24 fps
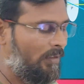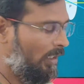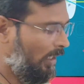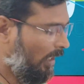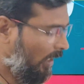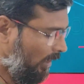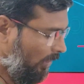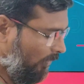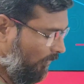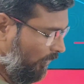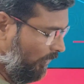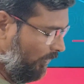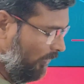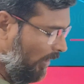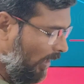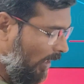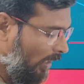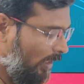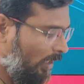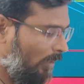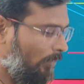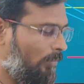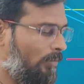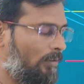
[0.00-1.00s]
And if you
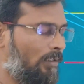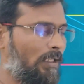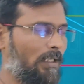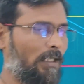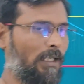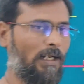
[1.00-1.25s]
talk about the